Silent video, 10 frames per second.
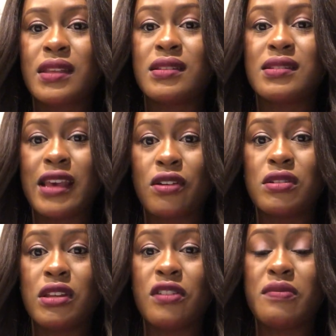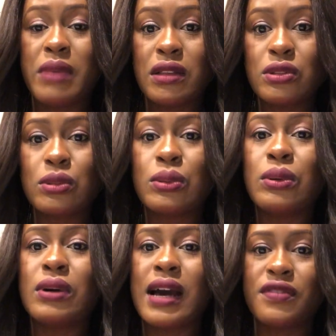the second year of med
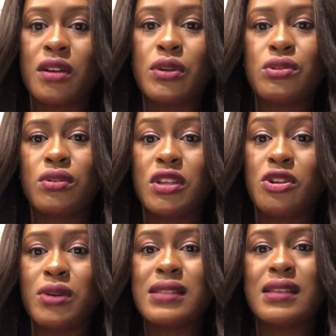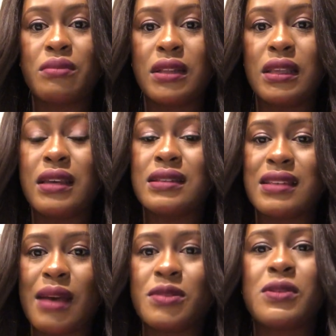school, after we took the U S M L E
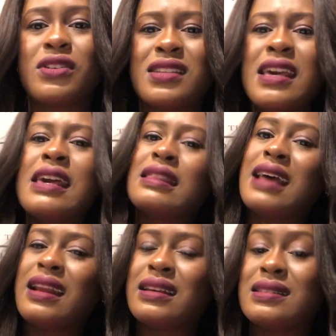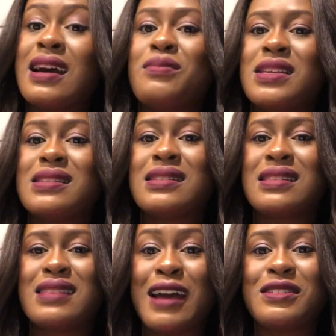exams, because that exam is
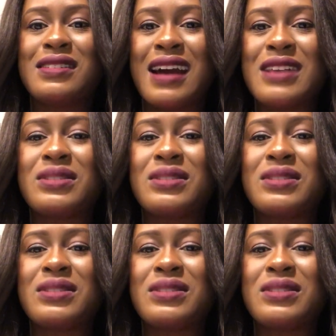standardized.